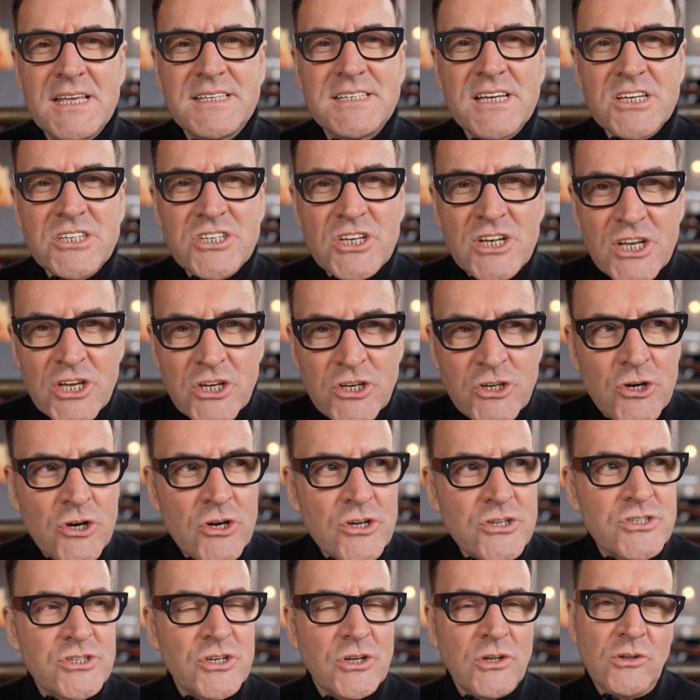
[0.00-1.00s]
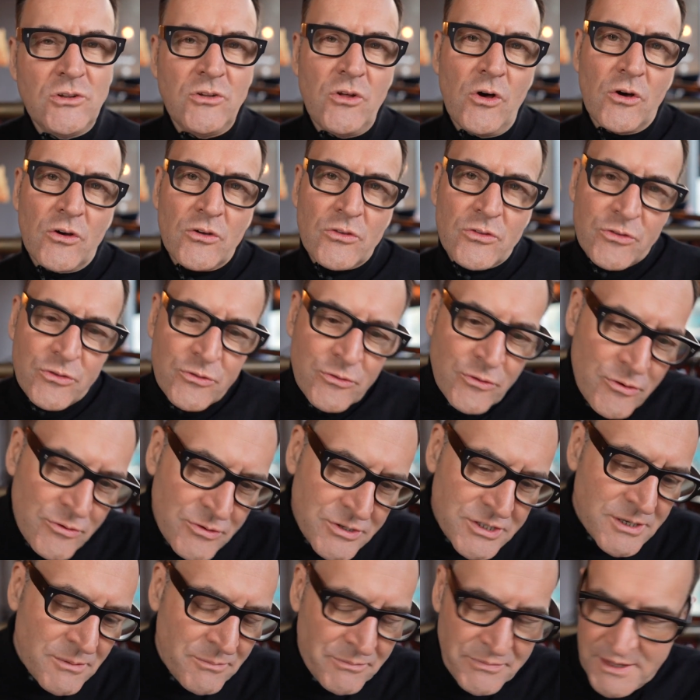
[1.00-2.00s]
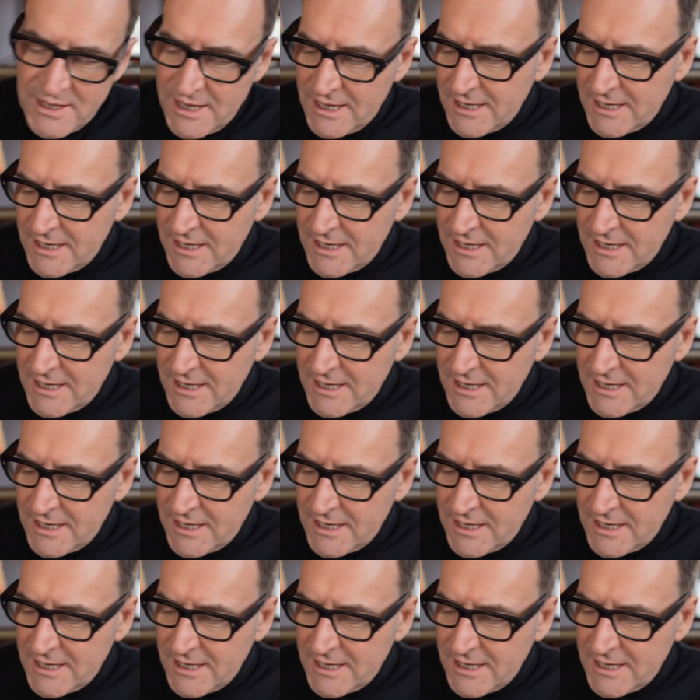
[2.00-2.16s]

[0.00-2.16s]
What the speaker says: It's actually good to look through something.